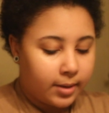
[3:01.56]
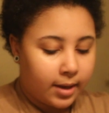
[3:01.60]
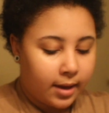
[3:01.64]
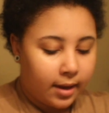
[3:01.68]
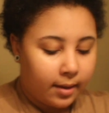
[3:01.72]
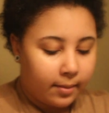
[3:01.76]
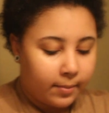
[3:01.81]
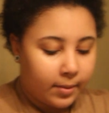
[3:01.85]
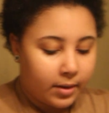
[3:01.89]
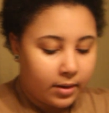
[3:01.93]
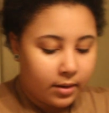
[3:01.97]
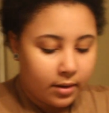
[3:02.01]

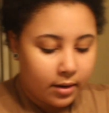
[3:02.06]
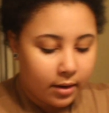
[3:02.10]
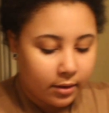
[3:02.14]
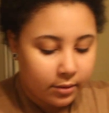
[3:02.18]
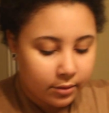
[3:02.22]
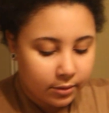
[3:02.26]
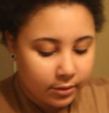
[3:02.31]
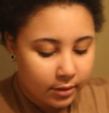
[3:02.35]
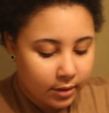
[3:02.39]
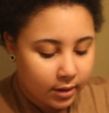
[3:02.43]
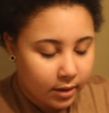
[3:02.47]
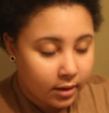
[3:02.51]
cap,
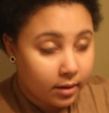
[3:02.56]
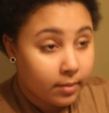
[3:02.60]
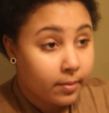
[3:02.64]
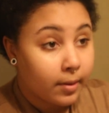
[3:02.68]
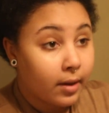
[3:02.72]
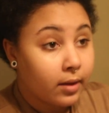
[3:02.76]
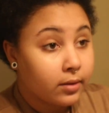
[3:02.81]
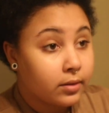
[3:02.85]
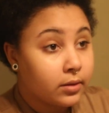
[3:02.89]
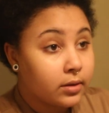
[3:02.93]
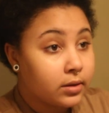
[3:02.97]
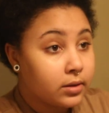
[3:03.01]
another thing
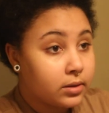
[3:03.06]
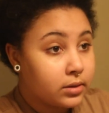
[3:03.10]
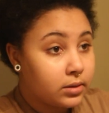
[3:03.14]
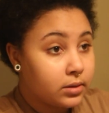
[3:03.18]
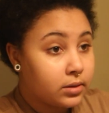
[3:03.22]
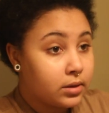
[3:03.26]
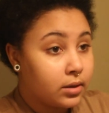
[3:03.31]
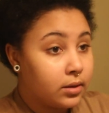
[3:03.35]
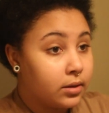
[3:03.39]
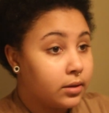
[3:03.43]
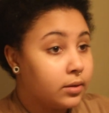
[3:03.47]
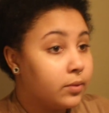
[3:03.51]
about
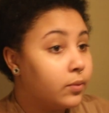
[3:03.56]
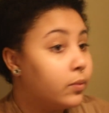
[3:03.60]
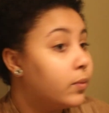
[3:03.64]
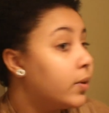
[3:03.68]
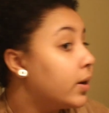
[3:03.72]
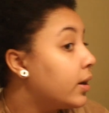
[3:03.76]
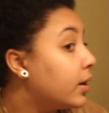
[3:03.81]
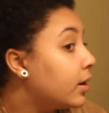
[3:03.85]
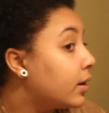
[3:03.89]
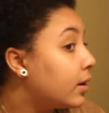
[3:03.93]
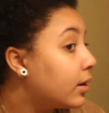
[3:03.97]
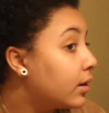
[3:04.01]
this
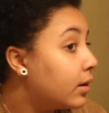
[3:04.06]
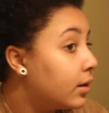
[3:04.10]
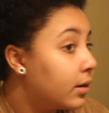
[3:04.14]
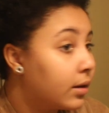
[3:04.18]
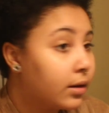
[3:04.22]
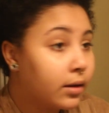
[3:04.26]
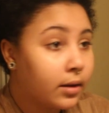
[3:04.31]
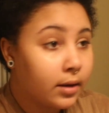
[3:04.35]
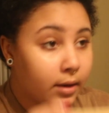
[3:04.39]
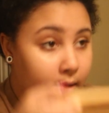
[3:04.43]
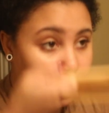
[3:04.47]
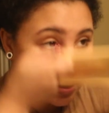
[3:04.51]
wig
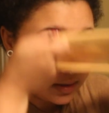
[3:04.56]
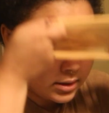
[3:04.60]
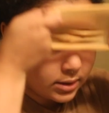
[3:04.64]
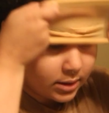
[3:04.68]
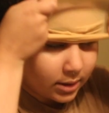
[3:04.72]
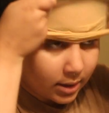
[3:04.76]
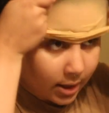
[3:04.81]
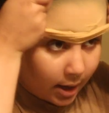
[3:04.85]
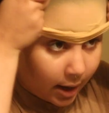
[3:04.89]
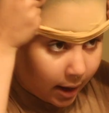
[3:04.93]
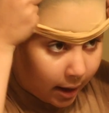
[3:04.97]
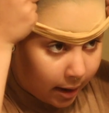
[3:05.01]

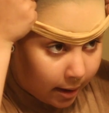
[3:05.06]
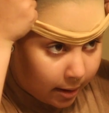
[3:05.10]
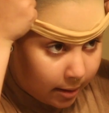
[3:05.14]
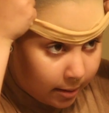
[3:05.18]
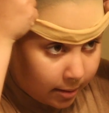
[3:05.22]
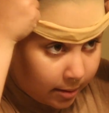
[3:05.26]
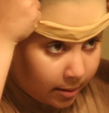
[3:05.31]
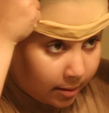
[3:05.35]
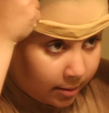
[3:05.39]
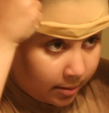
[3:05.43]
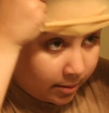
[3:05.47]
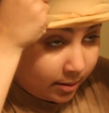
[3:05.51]
is
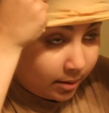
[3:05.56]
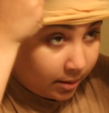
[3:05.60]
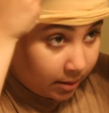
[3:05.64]
that